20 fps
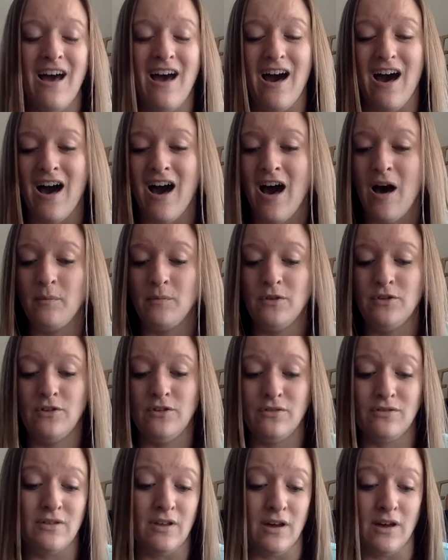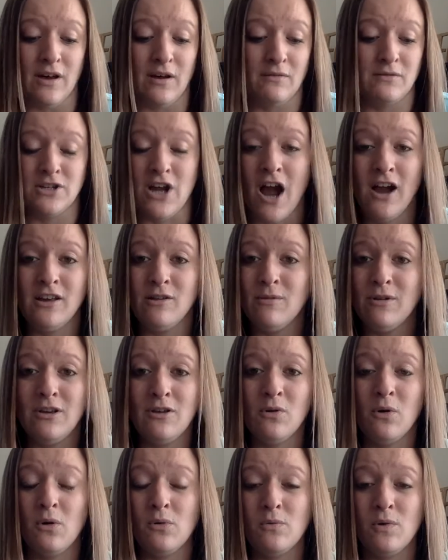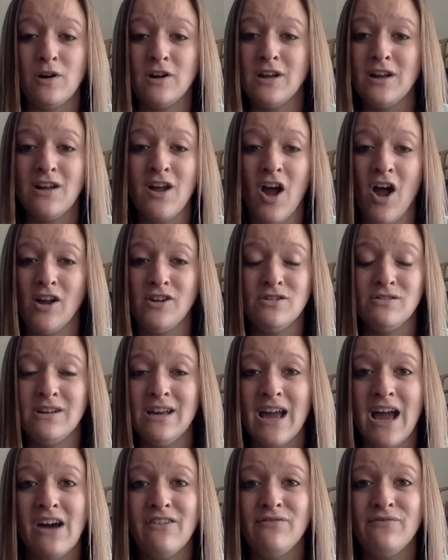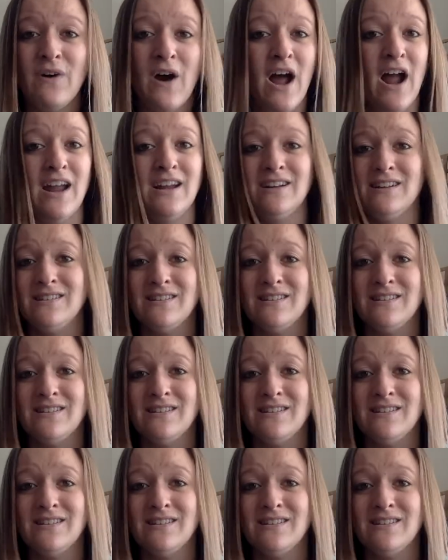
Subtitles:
The document you were working on you can't find.